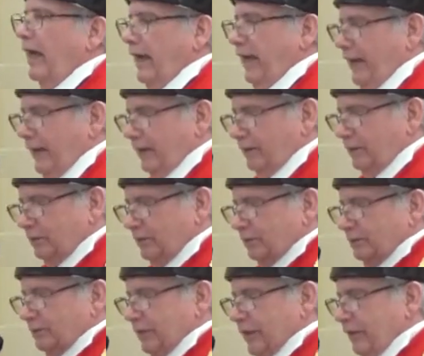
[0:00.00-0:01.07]
and
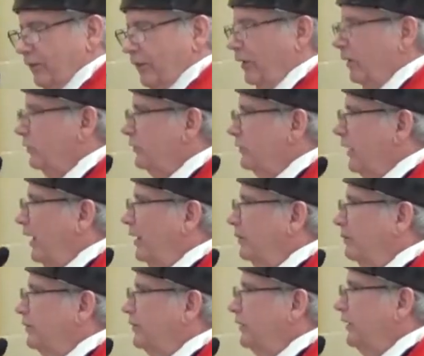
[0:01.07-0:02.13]
get their
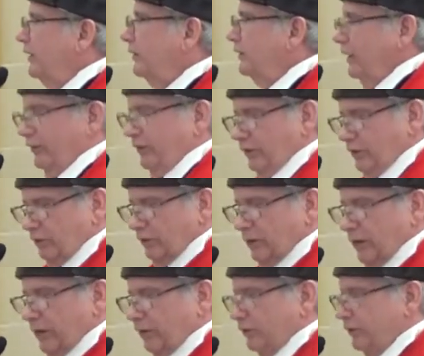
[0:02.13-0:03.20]
sign-up sheet, get their
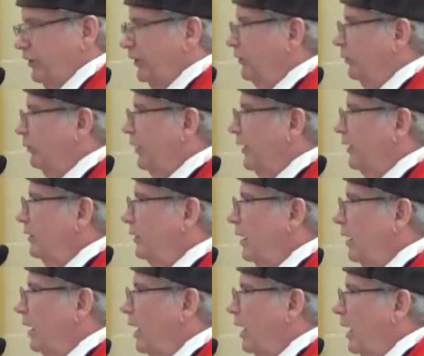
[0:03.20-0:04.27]
uh, the sheet to read.
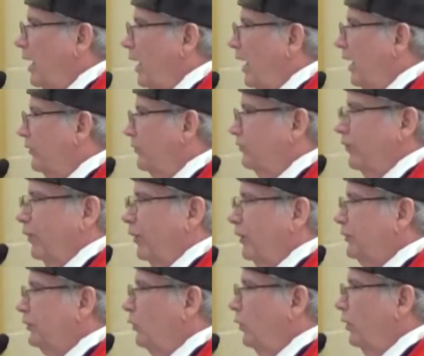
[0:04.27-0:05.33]
It's
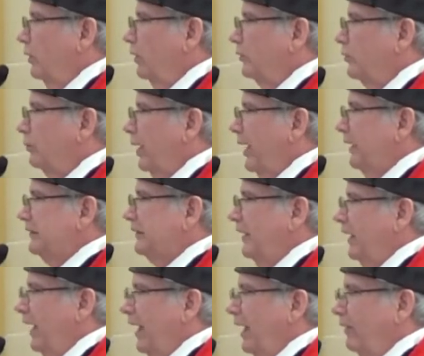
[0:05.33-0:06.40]
very short, it's a page and
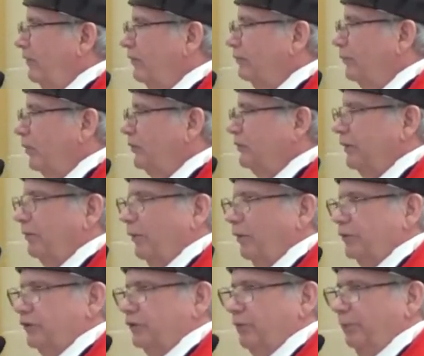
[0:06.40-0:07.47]
a half. Most of them
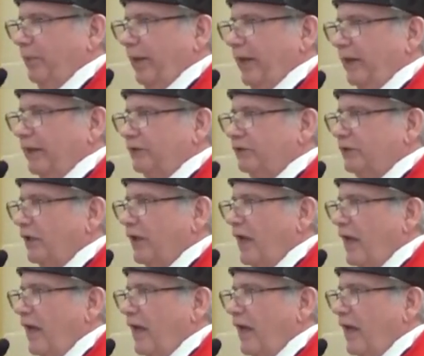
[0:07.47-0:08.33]
are just a page.